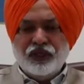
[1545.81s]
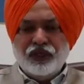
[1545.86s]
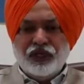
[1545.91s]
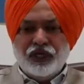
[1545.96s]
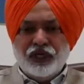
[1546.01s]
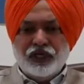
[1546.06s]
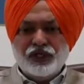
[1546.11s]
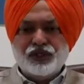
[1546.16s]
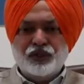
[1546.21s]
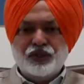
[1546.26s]

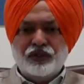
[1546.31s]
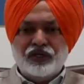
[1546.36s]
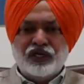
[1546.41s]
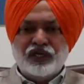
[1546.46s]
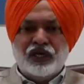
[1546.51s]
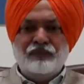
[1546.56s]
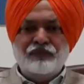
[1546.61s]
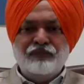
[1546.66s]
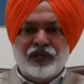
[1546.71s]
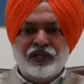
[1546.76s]
it should
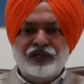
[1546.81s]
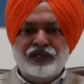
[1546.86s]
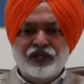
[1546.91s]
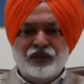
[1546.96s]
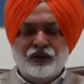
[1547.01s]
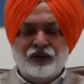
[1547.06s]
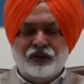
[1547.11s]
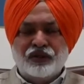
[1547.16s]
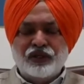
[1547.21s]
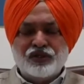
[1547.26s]
come in the
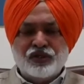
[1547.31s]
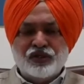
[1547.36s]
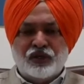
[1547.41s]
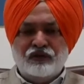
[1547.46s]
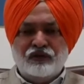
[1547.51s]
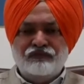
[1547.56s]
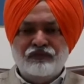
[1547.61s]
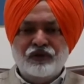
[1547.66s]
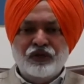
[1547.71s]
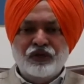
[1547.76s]
notice
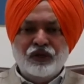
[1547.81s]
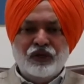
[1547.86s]
of